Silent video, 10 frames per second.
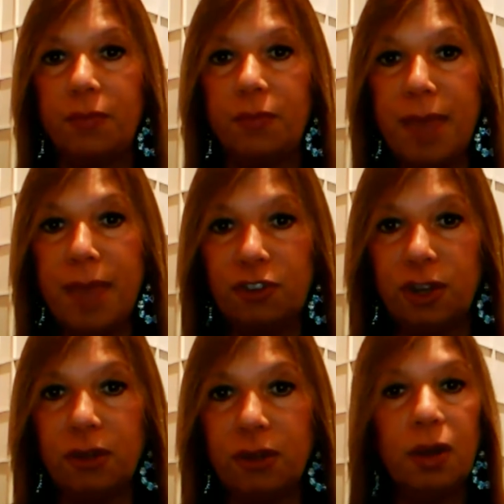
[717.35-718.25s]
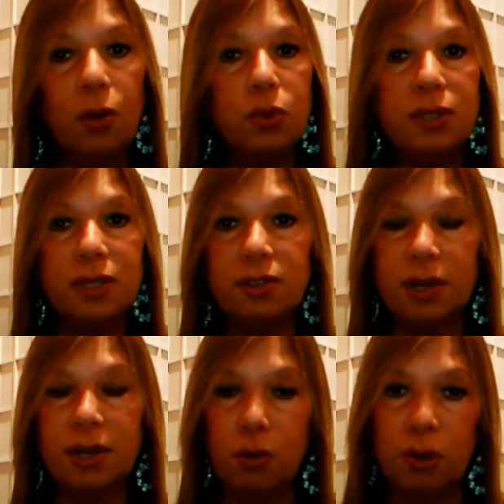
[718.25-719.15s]
mentioned? Was there
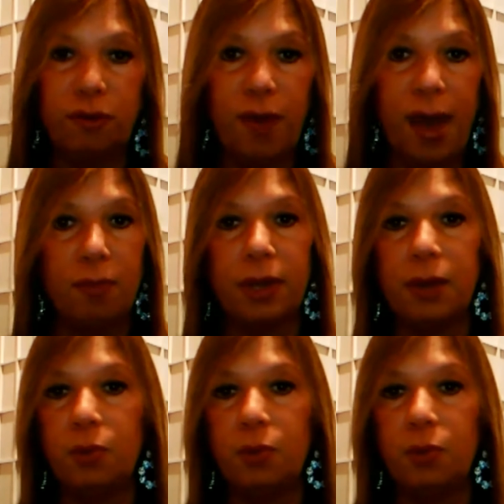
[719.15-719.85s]
dinner with family?